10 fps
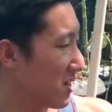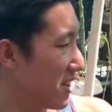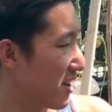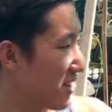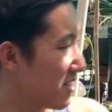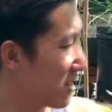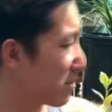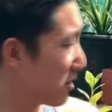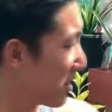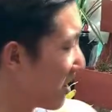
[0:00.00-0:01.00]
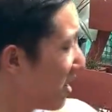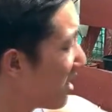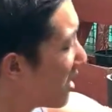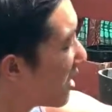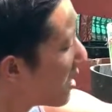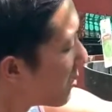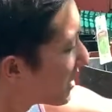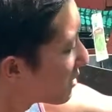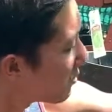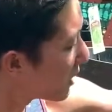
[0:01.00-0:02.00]
that I think I'm gonna make
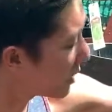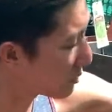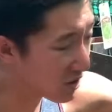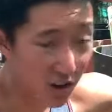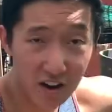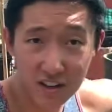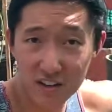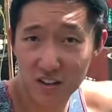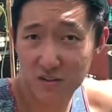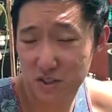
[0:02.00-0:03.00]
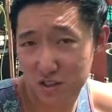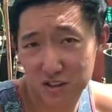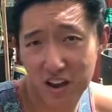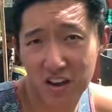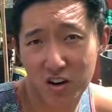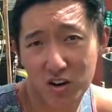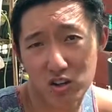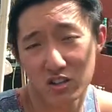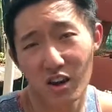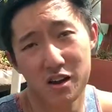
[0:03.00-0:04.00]
some videos on, because I've just had a
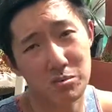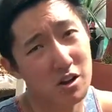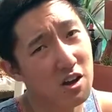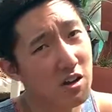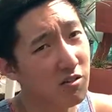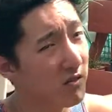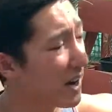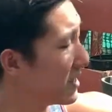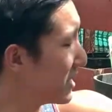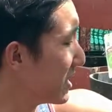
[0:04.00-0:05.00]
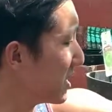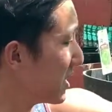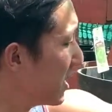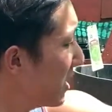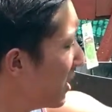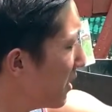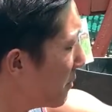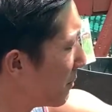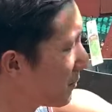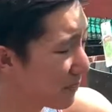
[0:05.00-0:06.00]
hard time finding
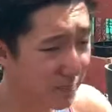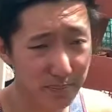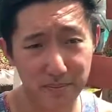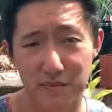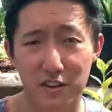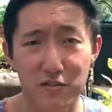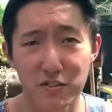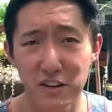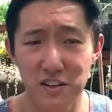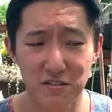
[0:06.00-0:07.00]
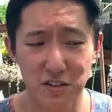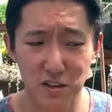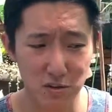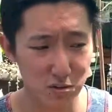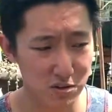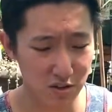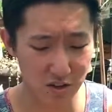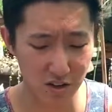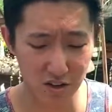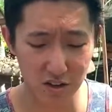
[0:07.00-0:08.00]
videos
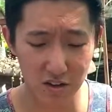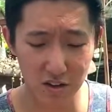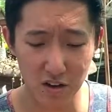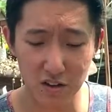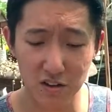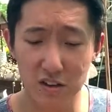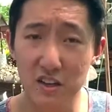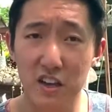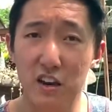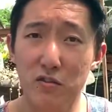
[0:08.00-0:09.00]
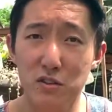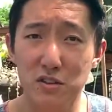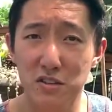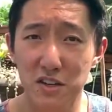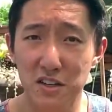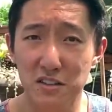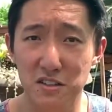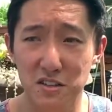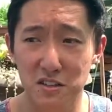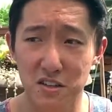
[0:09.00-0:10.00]
on the care for these guys,
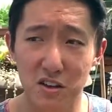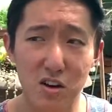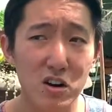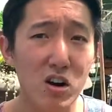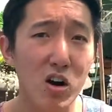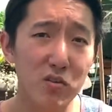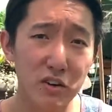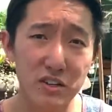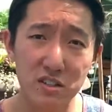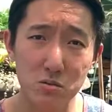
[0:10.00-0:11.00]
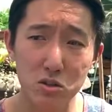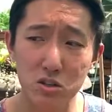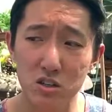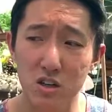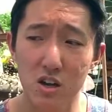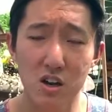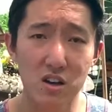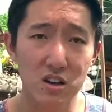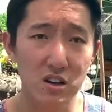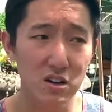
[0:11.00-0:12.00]
because they are all very similar,
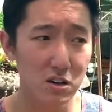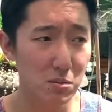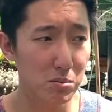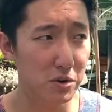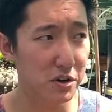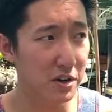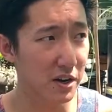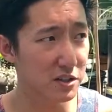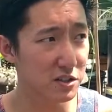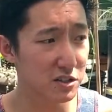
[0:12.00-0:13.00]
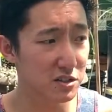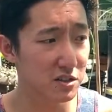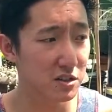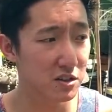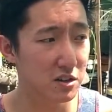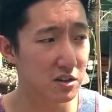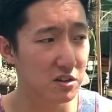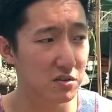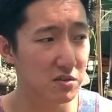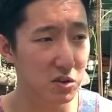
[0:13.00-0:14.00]
but I just
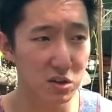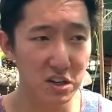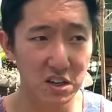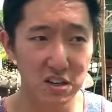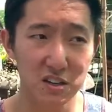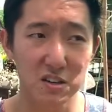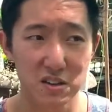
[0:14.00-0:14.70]
feel like